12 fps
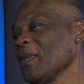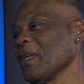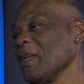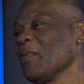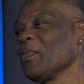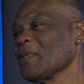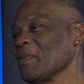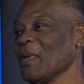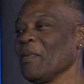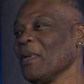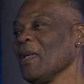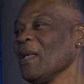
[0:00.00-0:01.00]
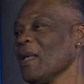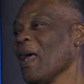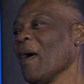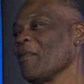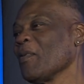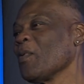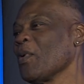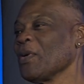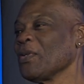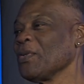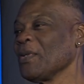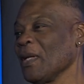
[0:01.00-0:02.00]
can help us. Maybe have a word
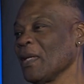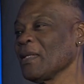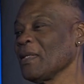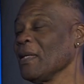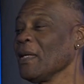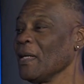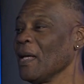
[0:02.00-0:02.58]
or two that can,